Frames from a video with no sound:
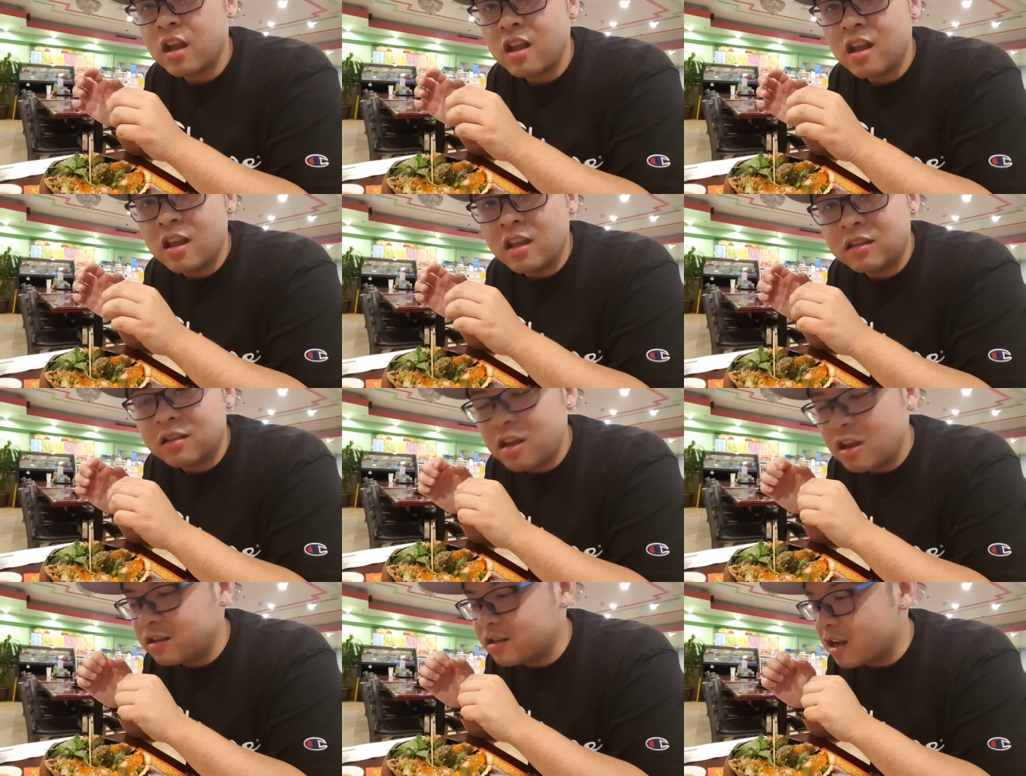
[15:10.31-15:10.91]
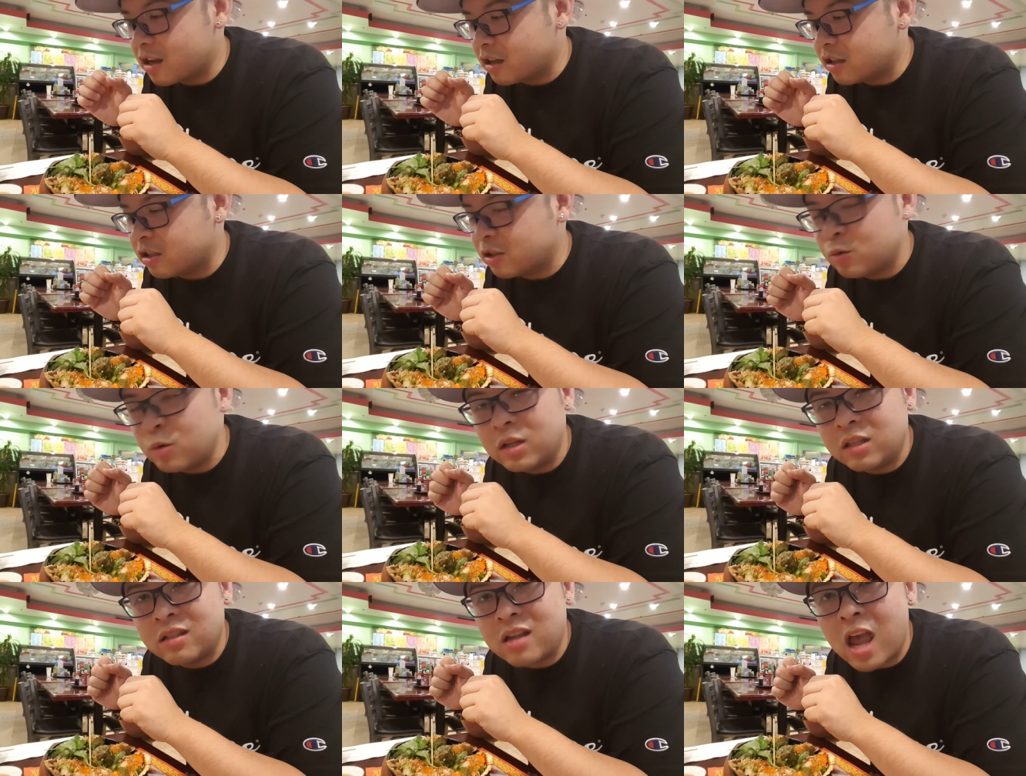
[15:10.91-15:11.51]
It tastes like a
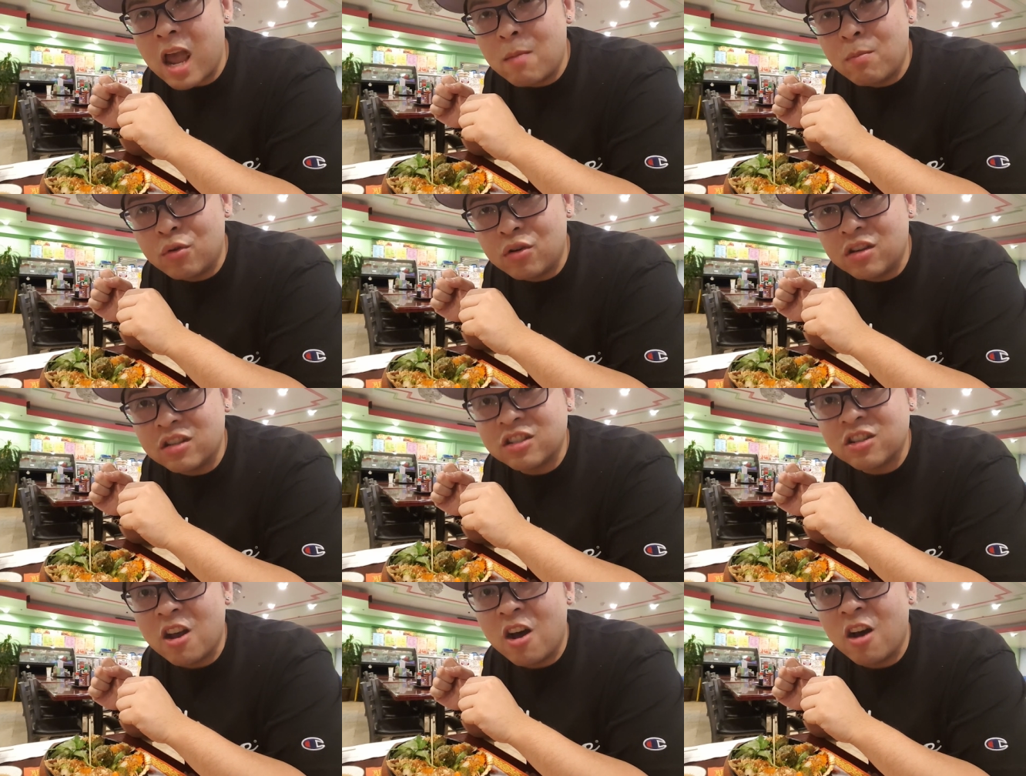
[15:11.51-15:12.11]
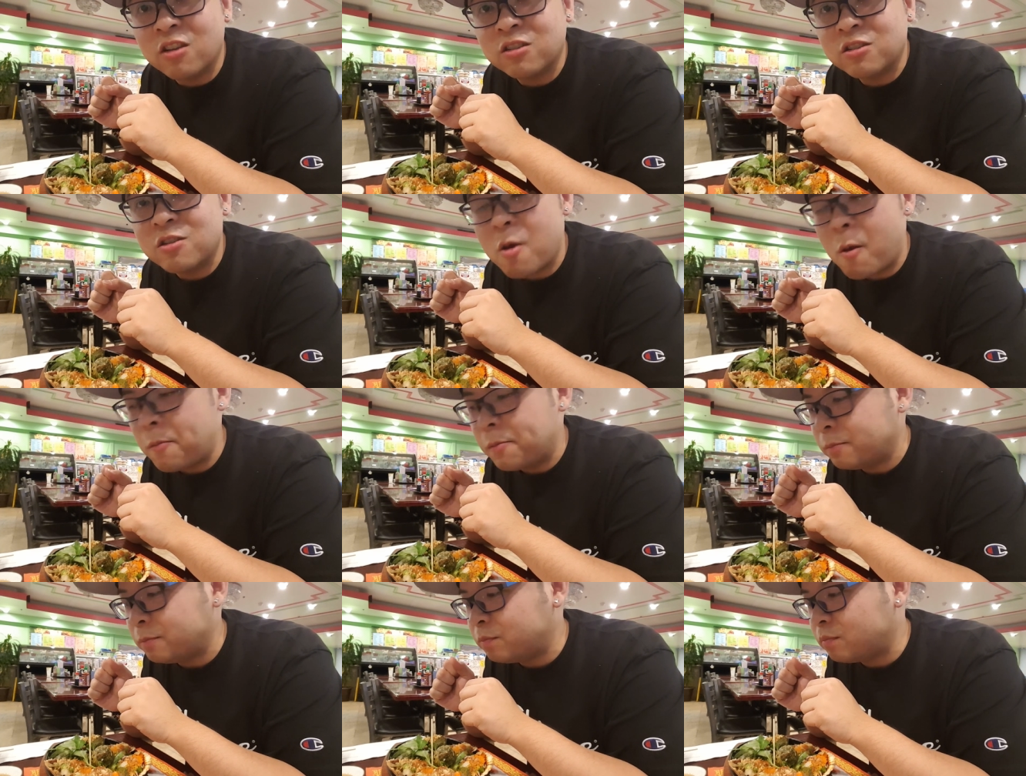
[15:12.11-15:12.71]
sweet tamarind sauce.